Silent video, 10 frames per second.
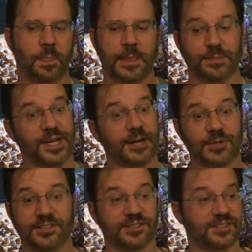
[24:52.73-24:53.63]
But I
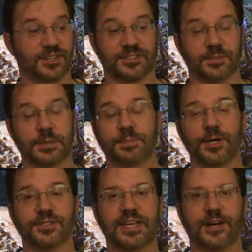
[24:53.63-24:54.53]
recently saw someone
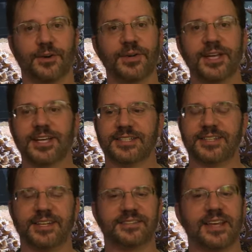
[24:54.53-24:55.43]
post how
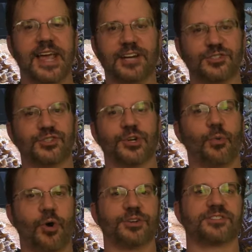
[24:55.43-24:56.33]
TSA actually took a
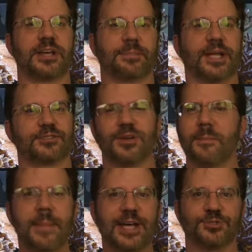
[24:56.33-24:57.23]
water sample out to
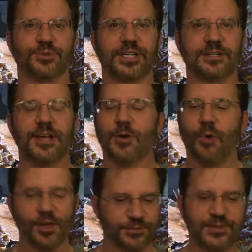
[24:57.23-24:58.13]
measure it
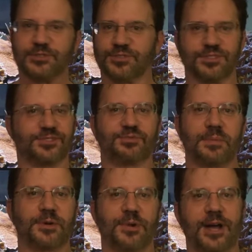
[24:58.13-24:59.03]
while the fish was still
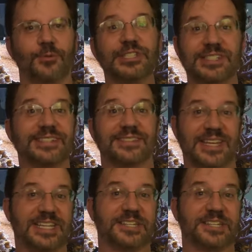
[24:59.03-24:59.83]
swimming around, which is insane to